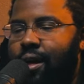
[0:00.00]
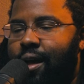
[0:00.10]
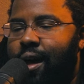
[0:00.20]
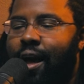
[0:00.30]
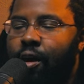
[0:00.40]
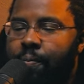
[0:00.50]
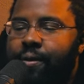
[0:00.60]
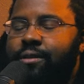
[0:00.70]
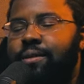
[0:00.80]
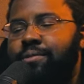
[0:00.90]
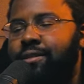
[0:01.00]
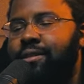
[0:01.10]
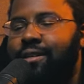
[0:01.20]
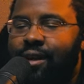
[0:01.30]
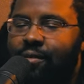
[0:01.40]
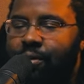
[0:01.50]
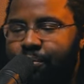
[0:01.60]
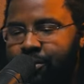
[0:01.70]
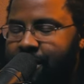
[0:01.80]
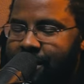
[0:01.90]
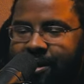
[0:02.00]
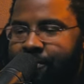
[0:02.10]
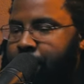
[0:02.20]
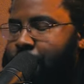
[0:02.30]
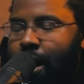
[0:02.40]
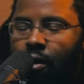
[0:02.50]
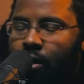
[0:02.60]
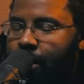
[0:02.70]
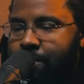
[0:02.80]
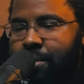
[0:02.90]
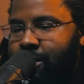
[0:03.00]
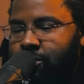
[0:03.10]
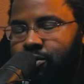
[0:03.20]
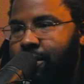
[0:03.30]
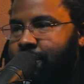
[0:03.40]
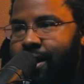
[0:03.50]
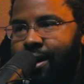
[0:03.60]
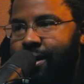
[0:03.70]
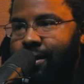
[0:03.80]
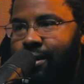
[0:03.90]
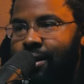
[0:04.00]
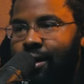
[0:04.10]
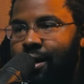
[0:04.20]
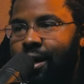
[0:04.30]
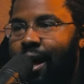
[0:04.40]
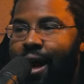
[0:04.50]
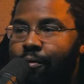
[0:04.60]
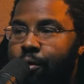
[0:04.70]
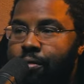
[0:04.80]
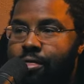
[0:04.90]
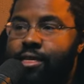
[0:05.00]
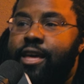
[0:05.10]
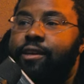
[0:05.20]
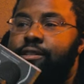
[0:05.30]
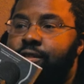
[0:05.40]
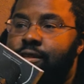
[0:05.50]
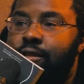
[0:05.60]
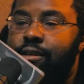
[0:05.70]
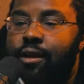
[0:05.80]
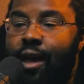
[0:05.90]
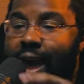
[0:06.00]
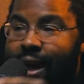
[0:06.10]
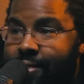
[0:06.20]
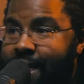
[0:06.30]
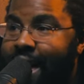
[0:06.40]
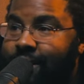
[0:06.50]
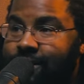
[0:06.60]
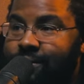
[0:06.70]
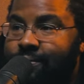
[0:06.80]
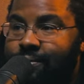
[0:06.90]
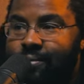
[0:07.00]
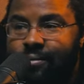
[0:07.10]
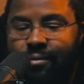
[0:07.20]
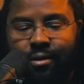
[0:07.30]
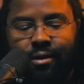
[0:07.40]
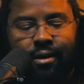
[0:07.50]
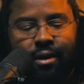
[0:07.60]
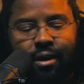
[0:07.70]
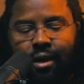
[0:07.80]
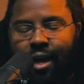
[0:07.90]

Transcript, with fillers: I hope in some sense that's kind of representative of my heart and ministry of like, I wrote this and that. Right, right.